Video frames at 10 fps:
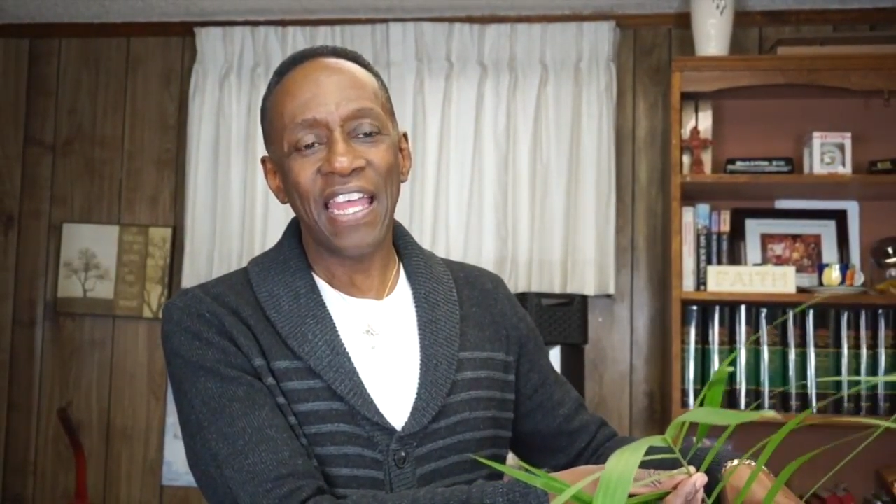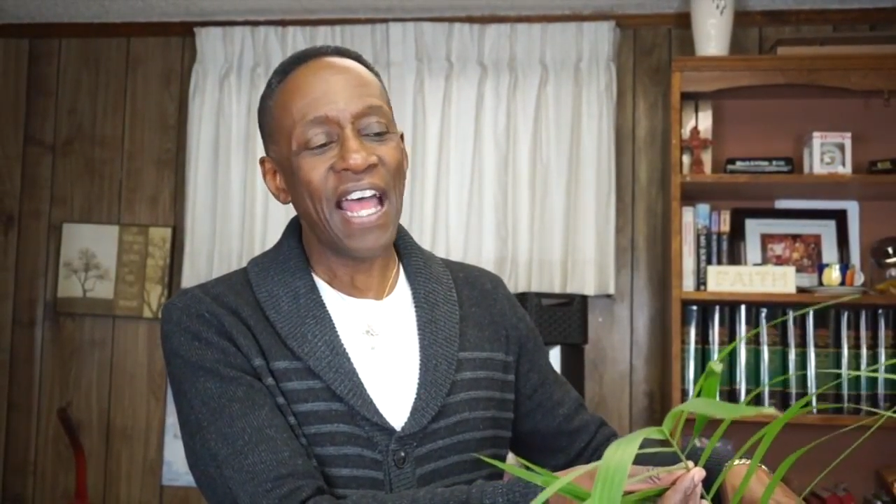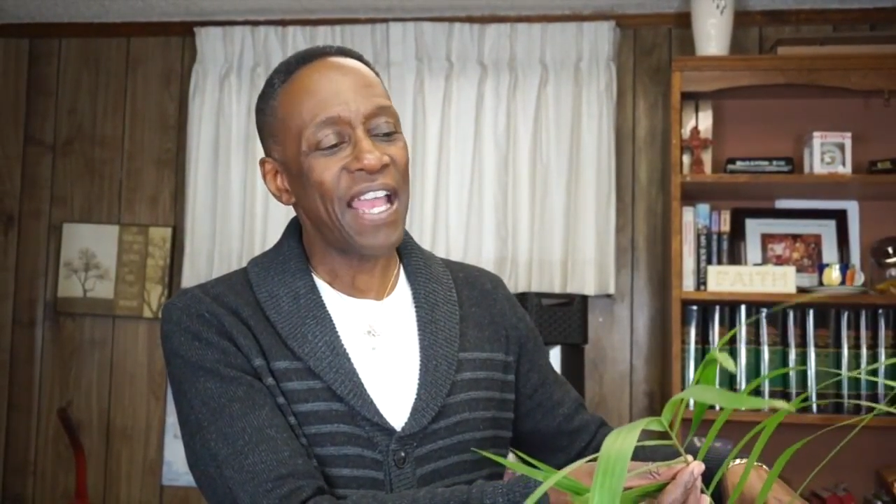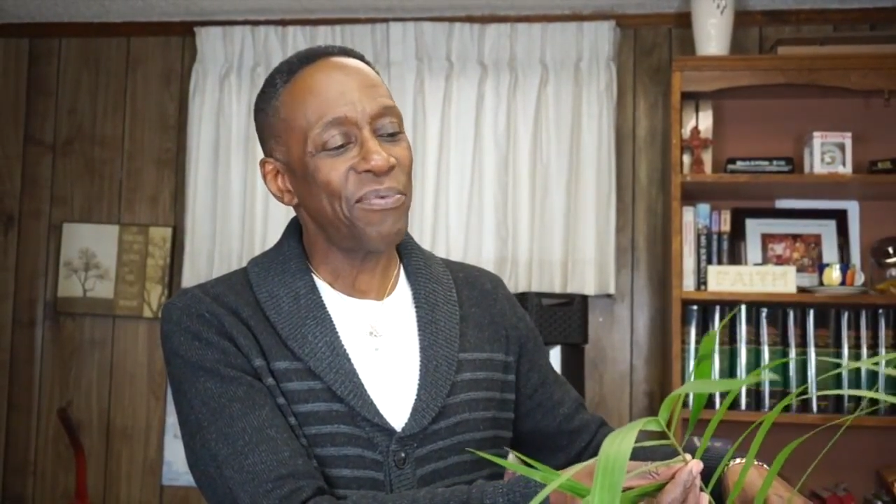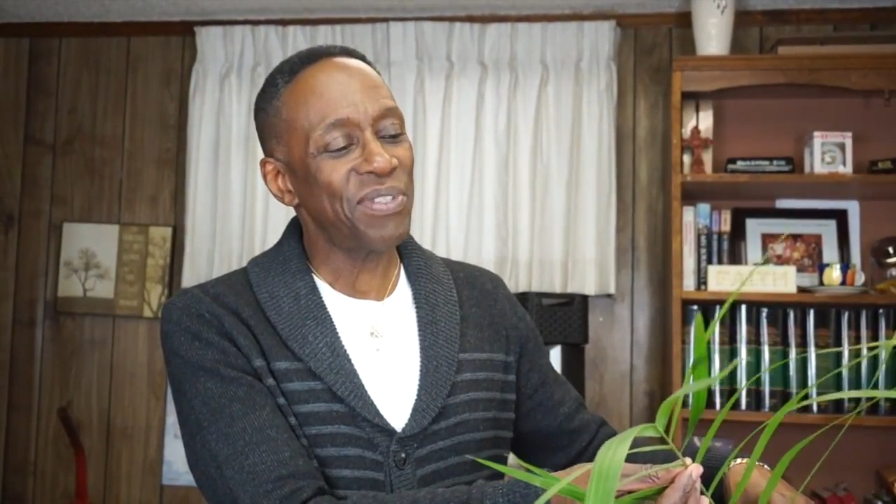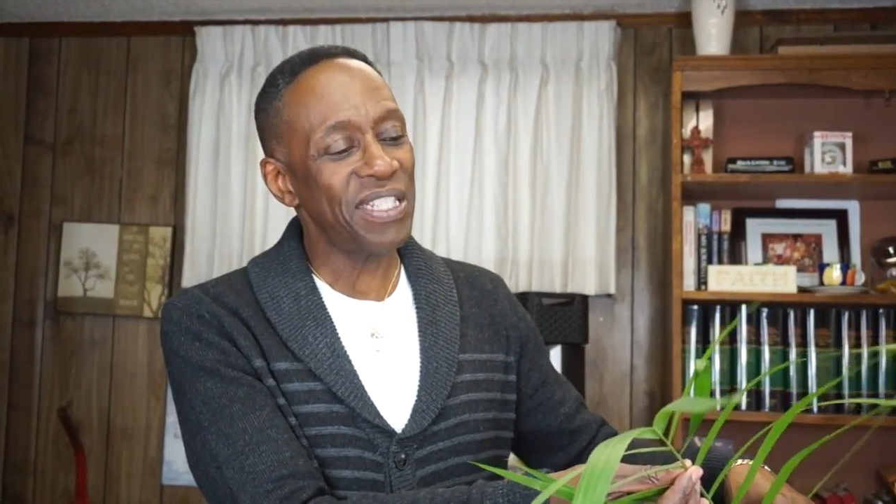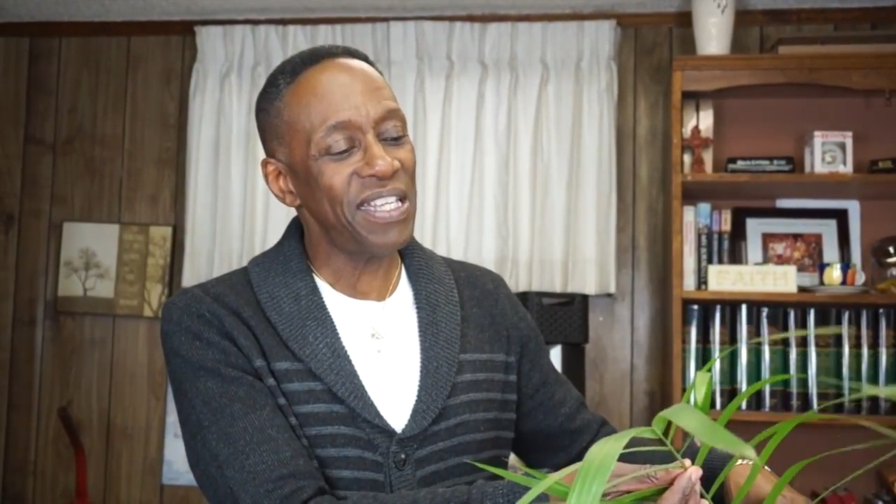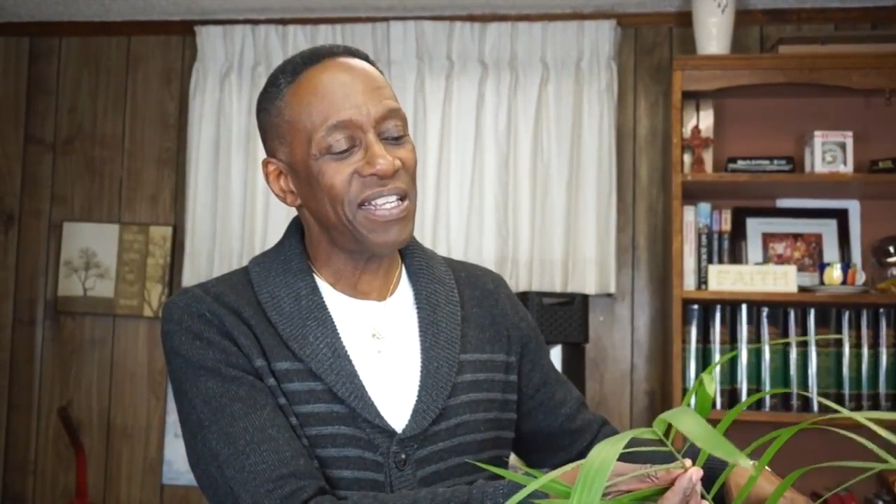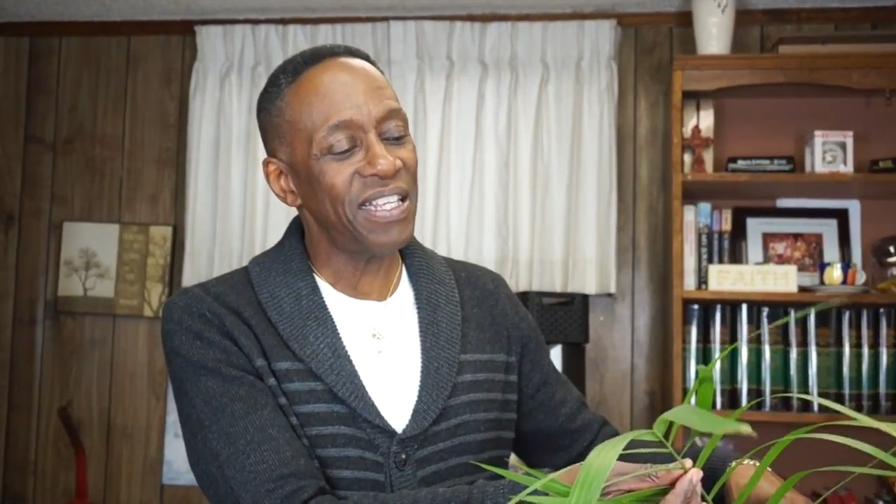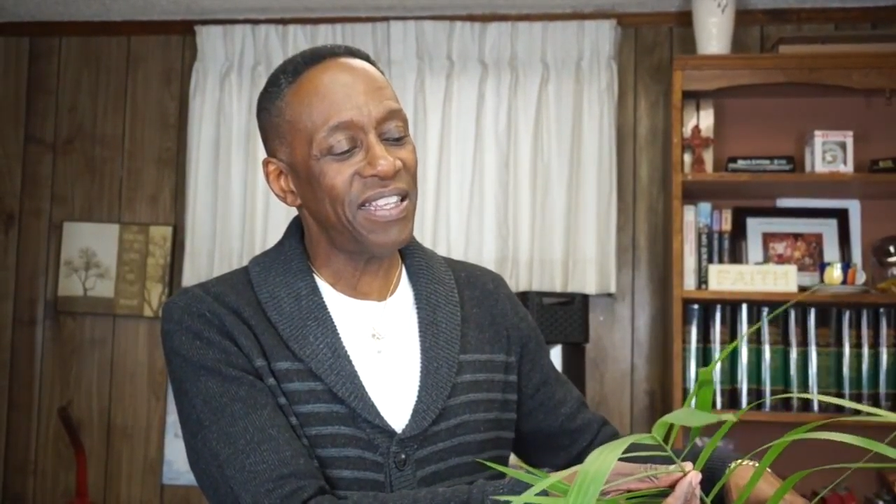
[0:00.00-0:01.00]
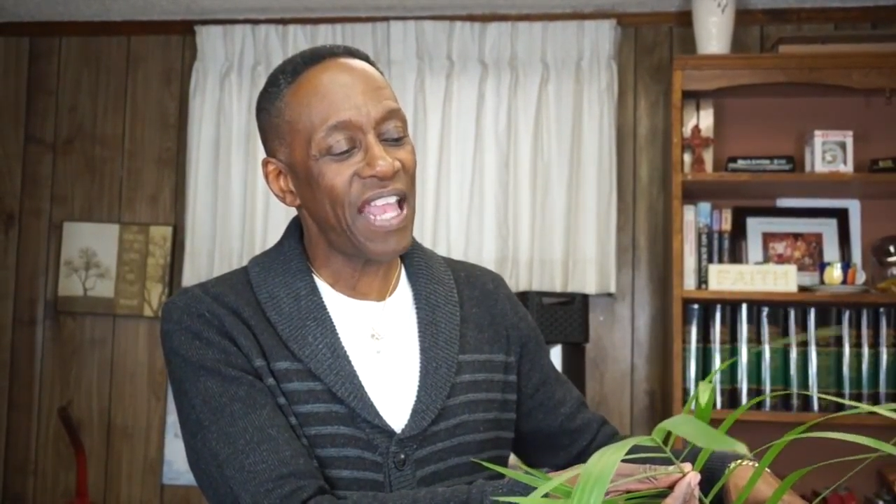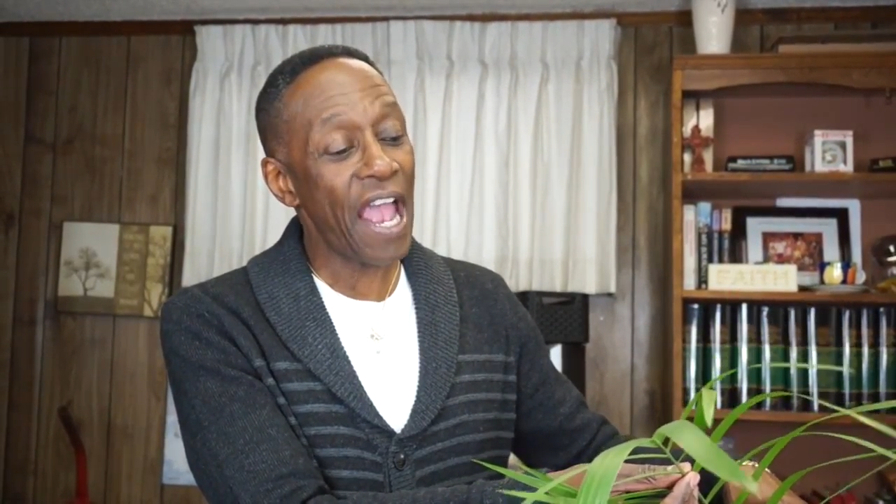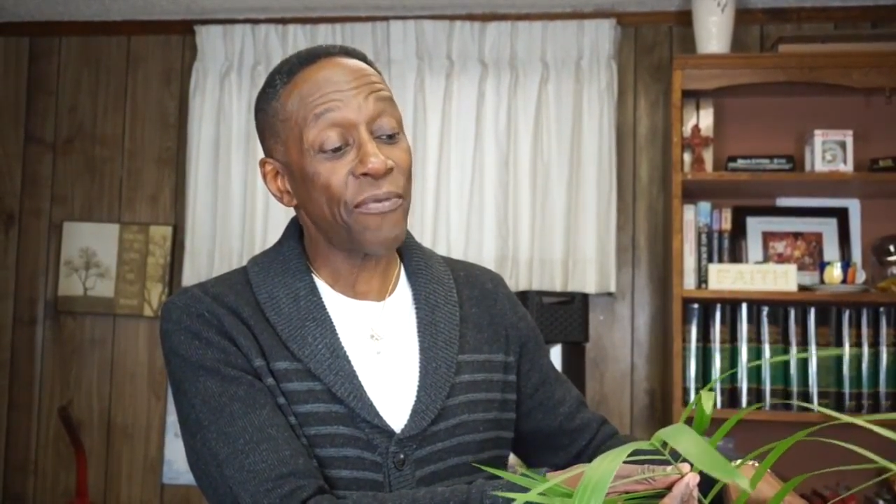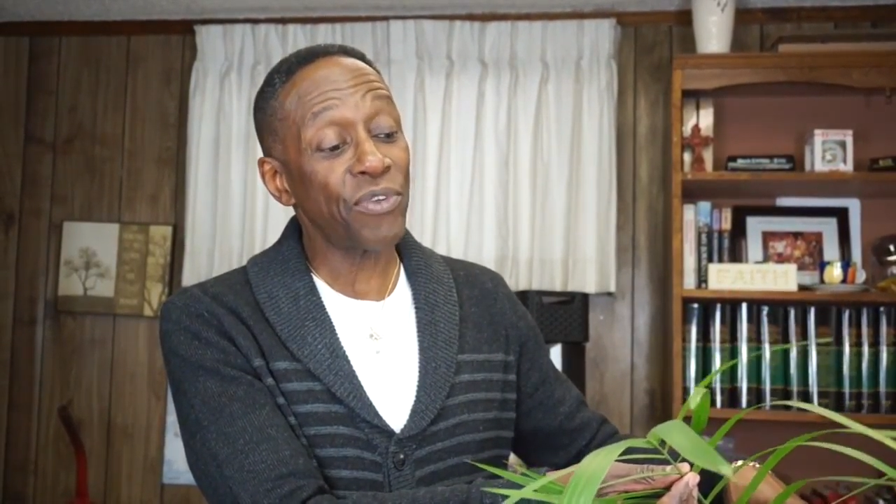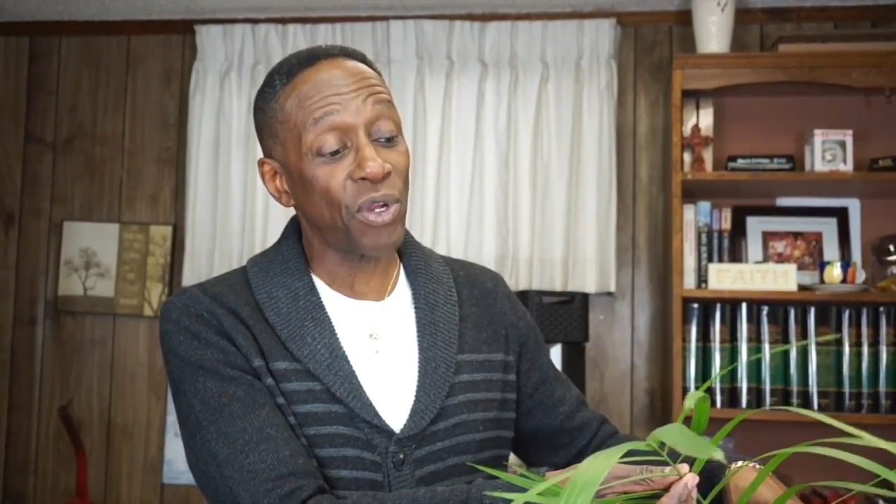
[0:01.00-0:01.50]
and I am still in the
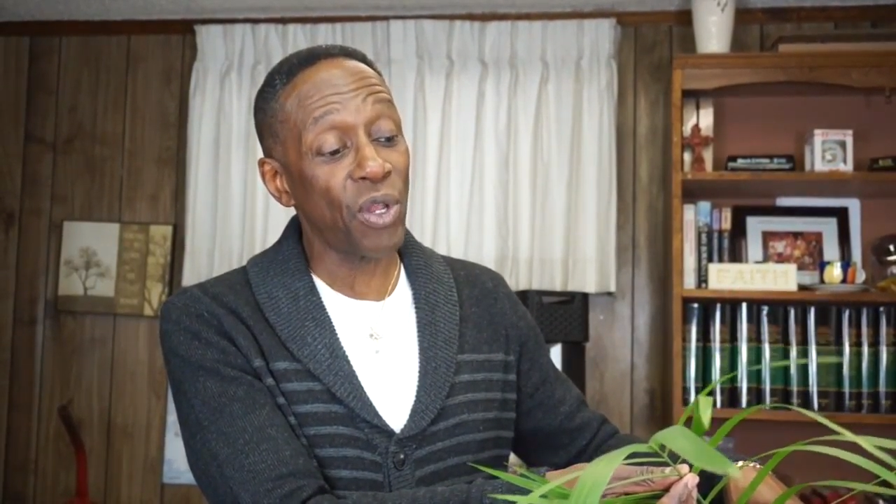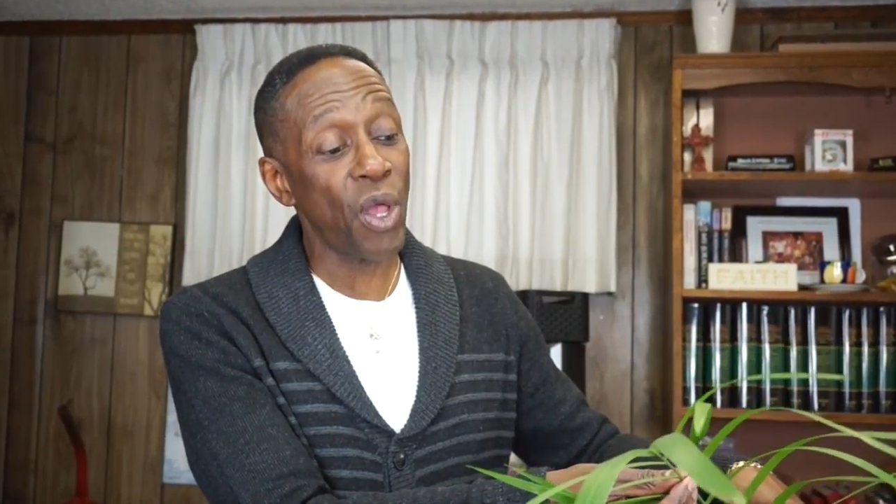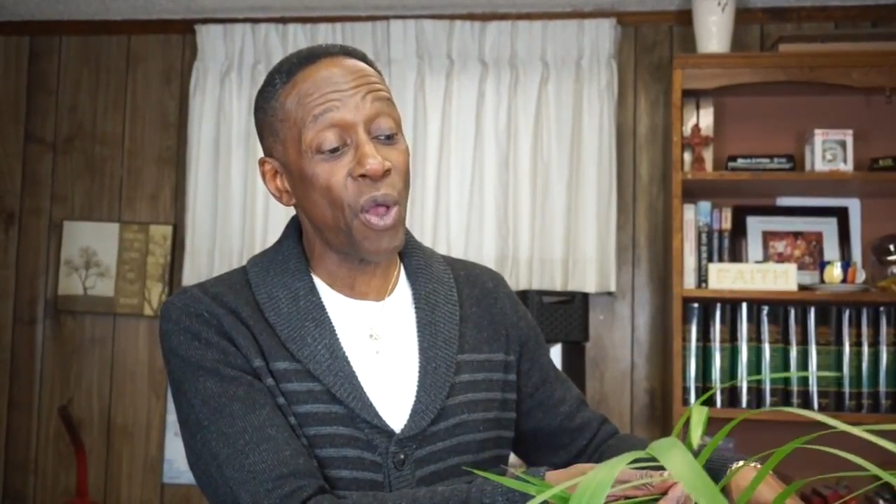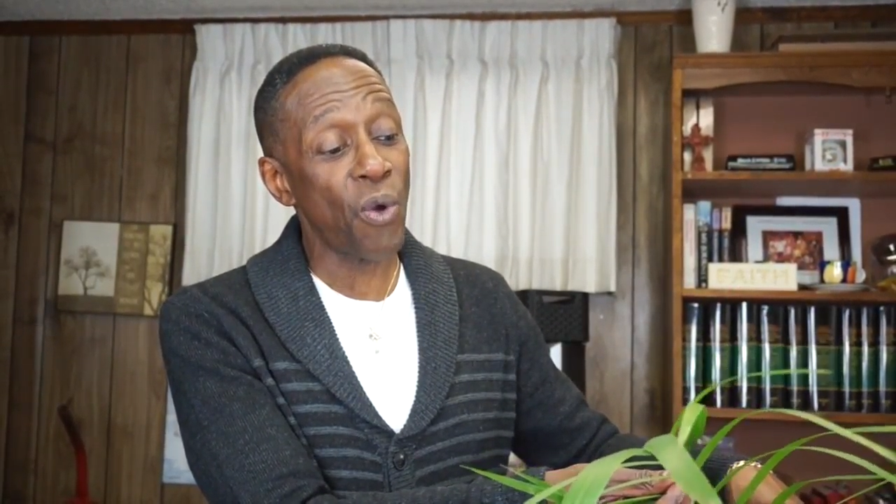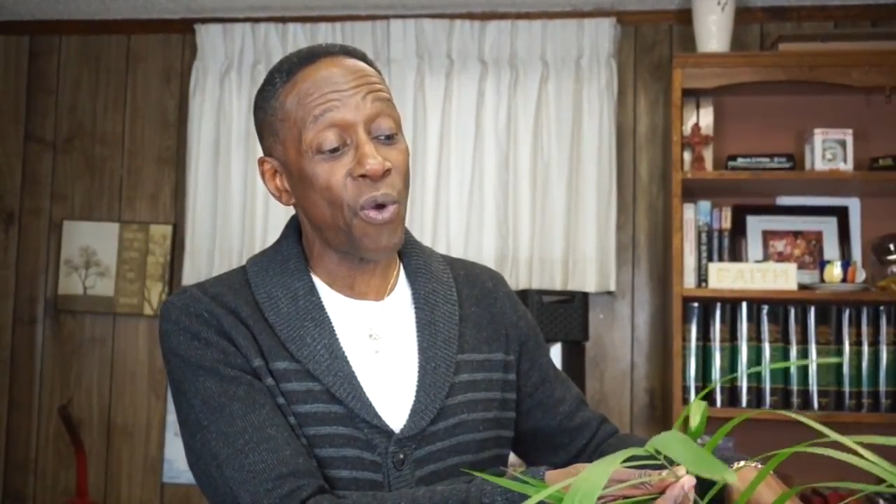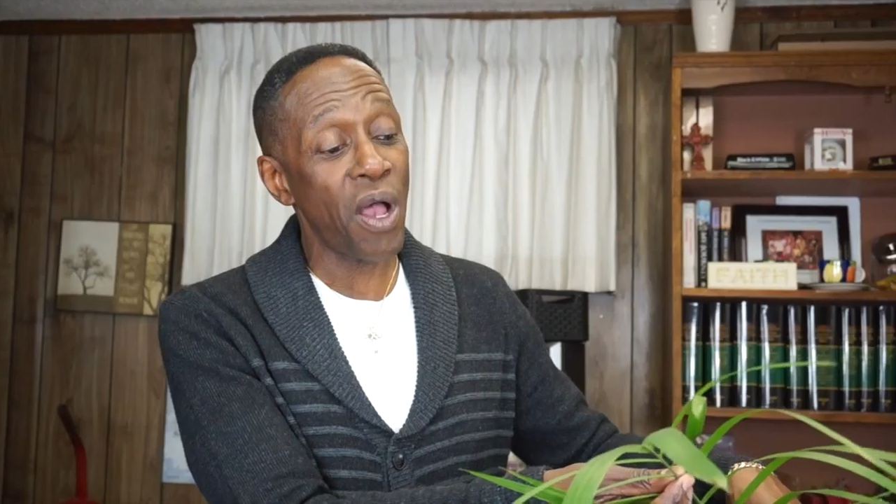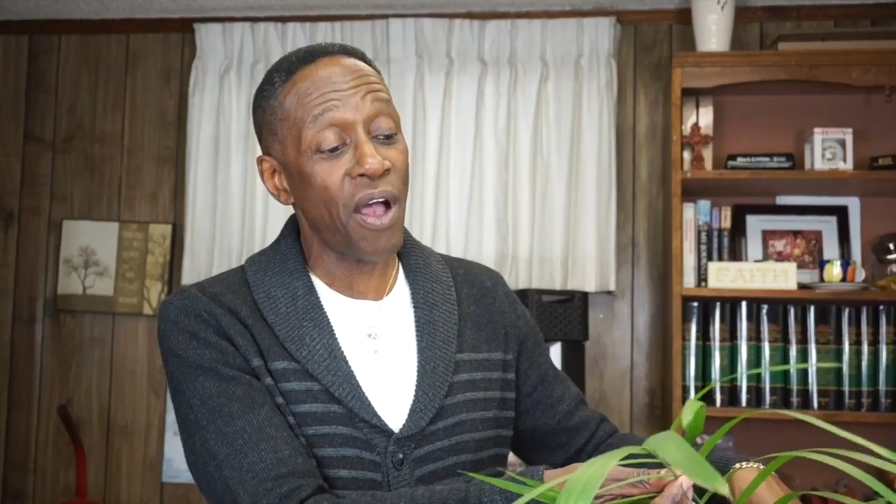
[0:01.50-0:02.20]
afterglow